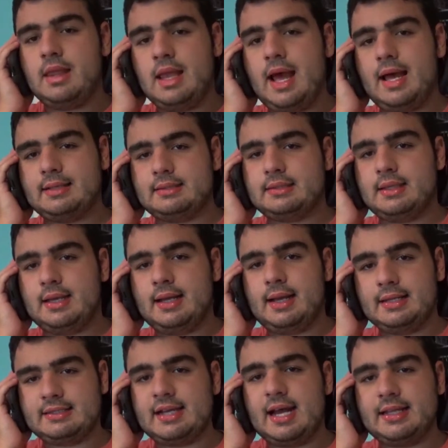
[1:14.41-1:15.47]
Yes, the,
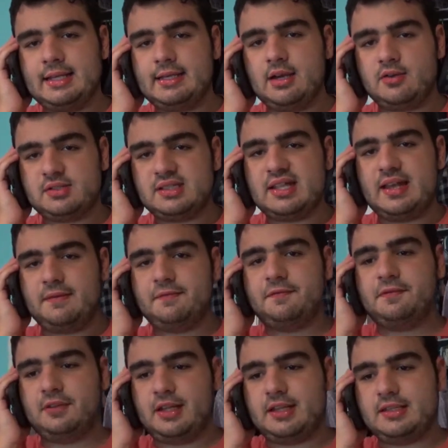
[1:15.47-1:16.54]
a tiny ghost named
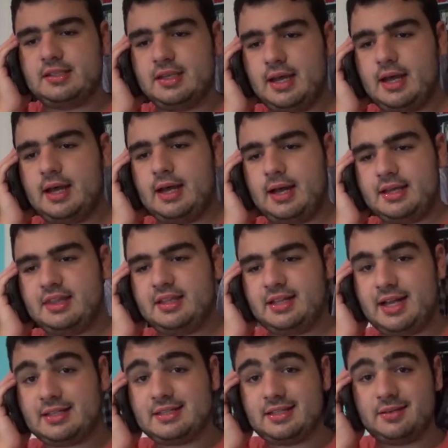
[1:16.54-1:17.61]
Flint. Uh, I think
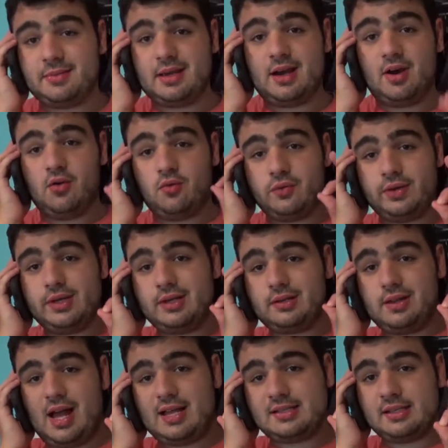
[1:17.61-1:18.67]
that's going to be a real
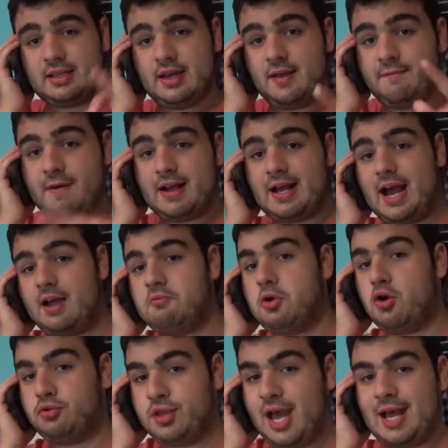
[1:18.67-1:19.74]
classic. In fact, I
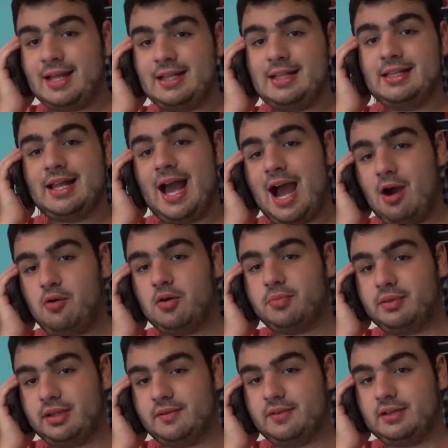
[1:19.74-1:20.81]
wrote that in an hour,
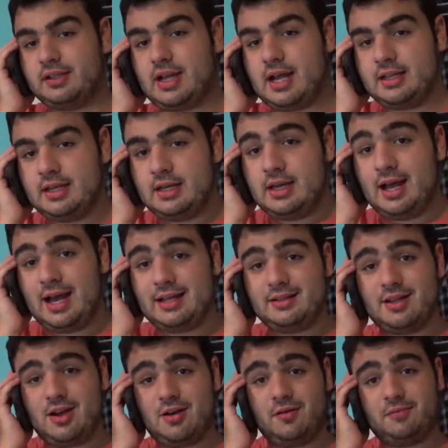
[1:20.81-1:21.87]
believe it or not. I
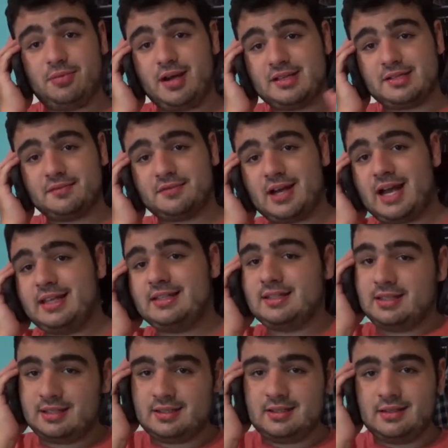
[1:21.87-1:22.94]
know, impressive, right?
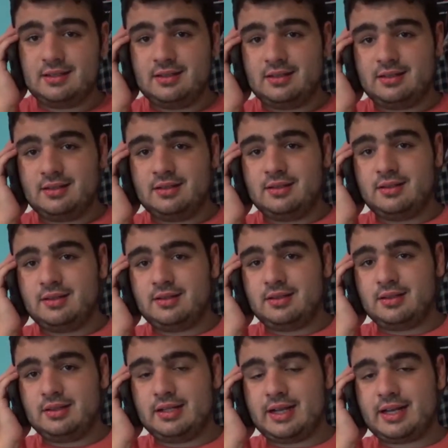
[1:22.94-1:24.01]

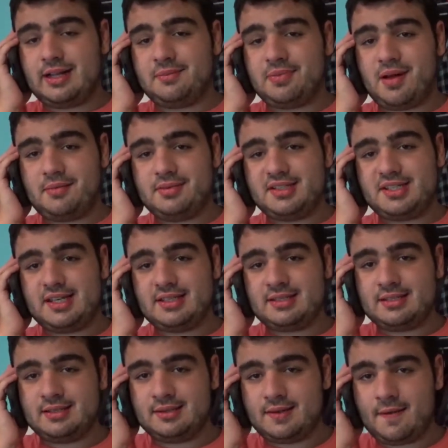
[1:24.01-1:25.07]
And I gotta publish it?